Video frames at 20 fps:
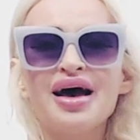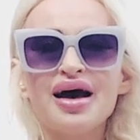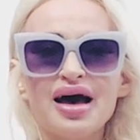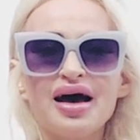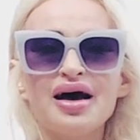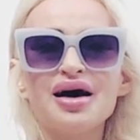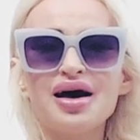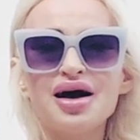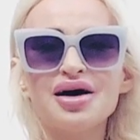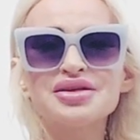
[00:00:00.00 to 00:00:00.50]

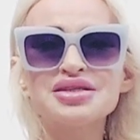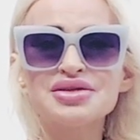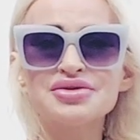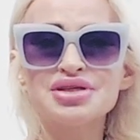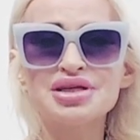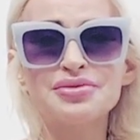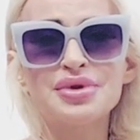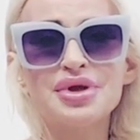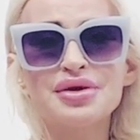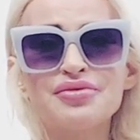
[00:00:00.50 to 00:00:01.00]
Uh, also,
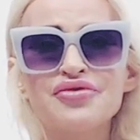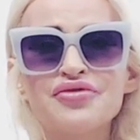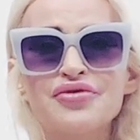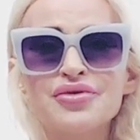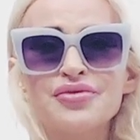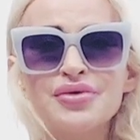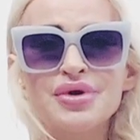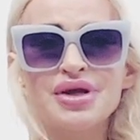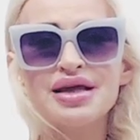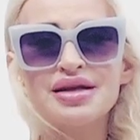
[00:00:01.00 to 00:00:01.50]
Gemini, before
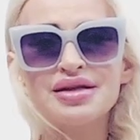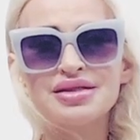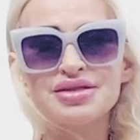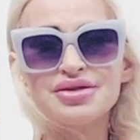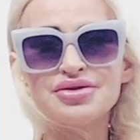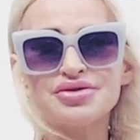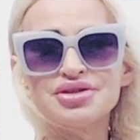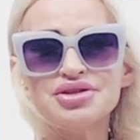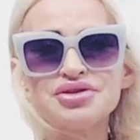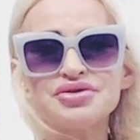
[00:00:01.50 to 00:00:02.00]
we get into
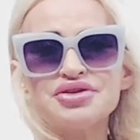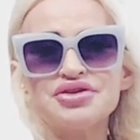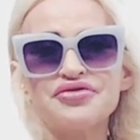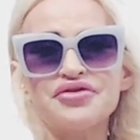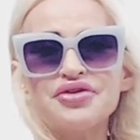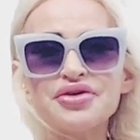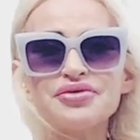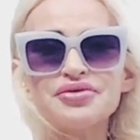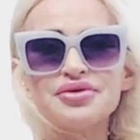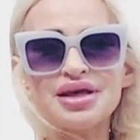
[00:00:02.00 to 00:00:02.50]
your douche
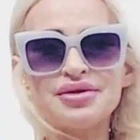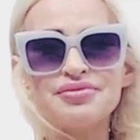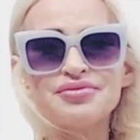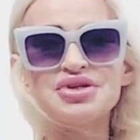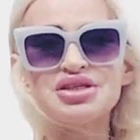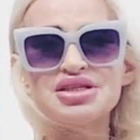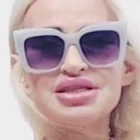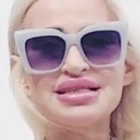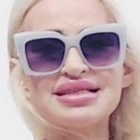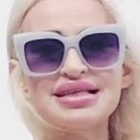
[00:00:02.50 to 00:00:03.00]
flute, let me
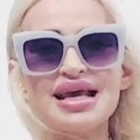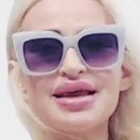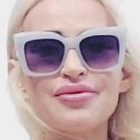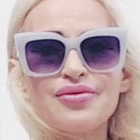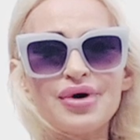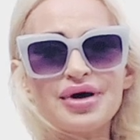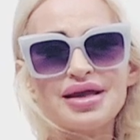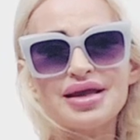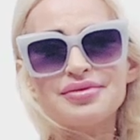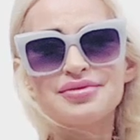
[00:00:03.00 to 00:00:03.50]
just say
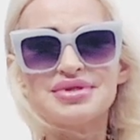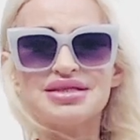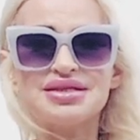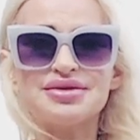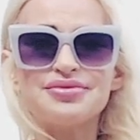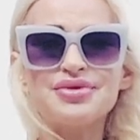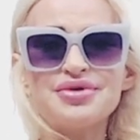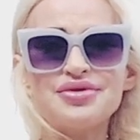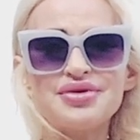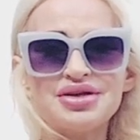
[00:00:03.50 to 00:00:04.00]
welcome to
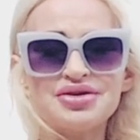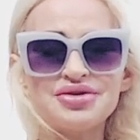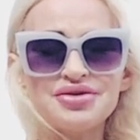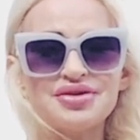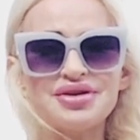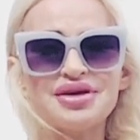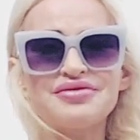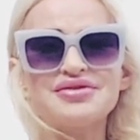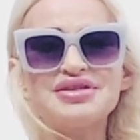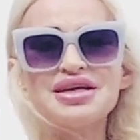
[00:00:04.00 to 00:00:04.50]
Blue Angel
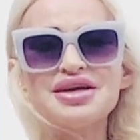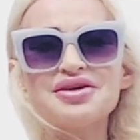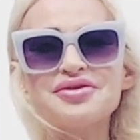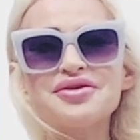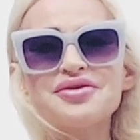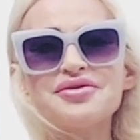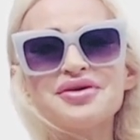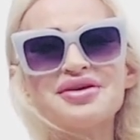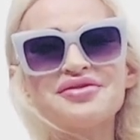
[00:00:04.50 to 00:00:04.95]
Love Tarot.